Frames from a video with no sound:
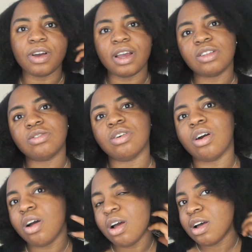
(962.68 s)
forget
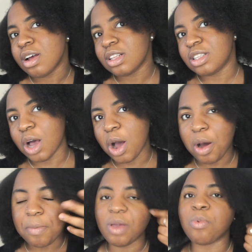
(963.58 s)
to
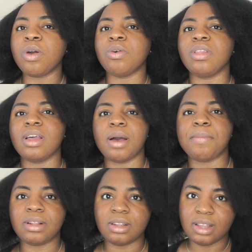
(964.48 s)
tell me what you think
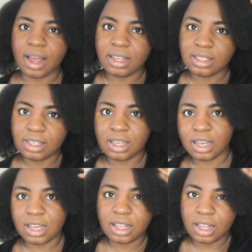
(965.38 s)
about the
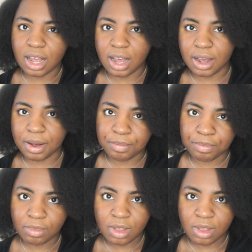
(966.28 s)
Dyson hair